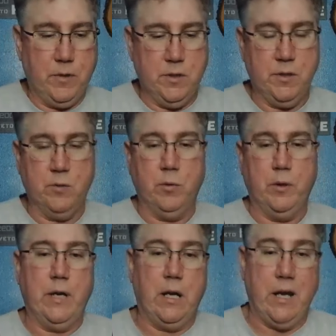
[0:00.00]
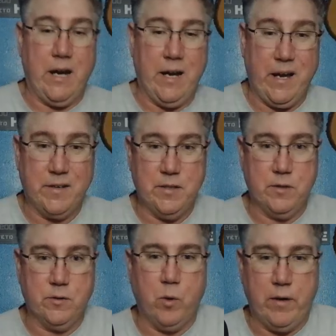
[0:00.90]
because this is one that I
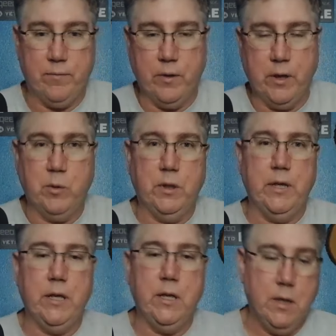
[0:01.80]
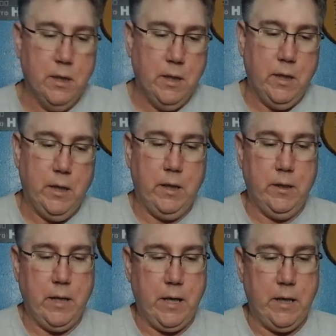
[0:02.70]
access quite frequently,
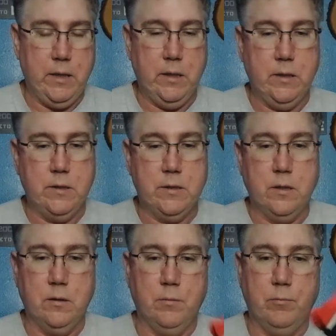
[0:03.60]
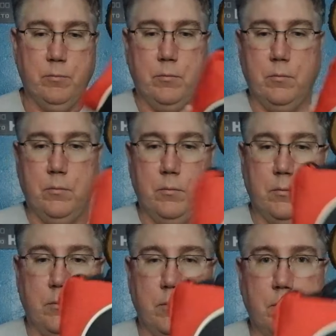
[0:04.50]
and that is
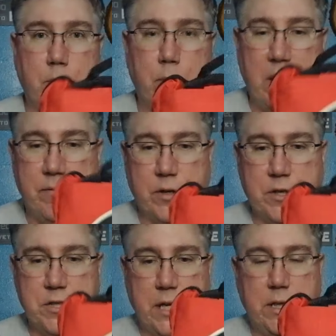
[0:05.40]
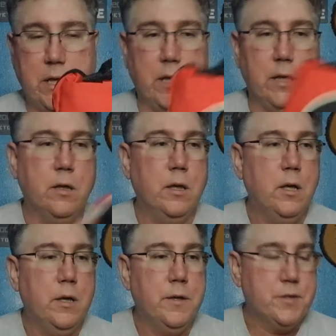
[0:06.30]
my first aid kit.
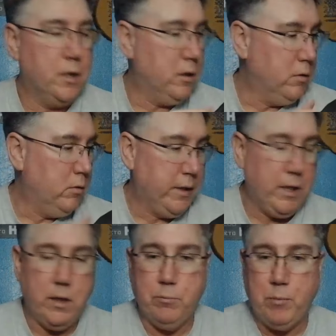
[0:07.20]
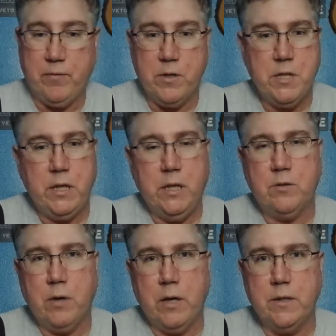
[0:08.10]
So again, my first aid
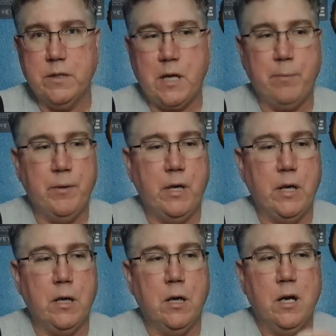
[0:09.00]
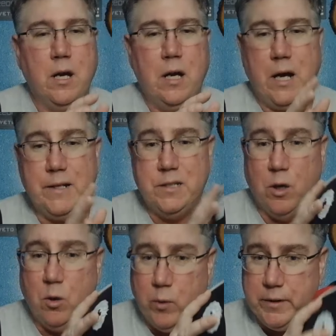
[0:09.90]
kit's right on the top of there. I
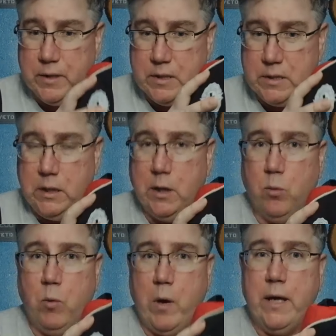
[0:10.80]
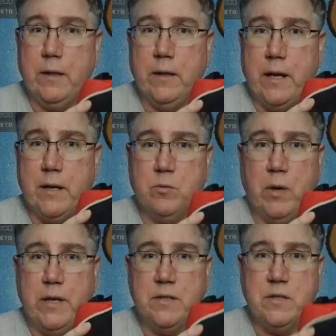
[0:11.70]
don't want this to get wet. That is
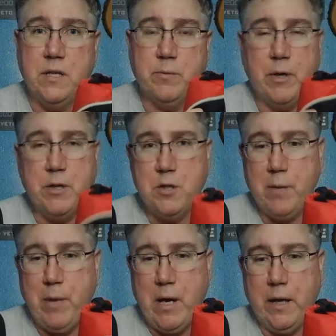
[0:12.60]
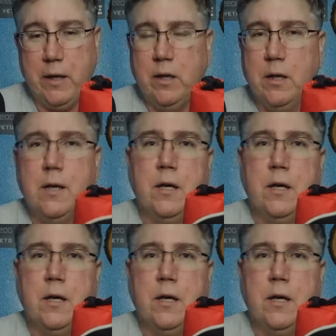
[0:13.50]
why it stays in my dry bag.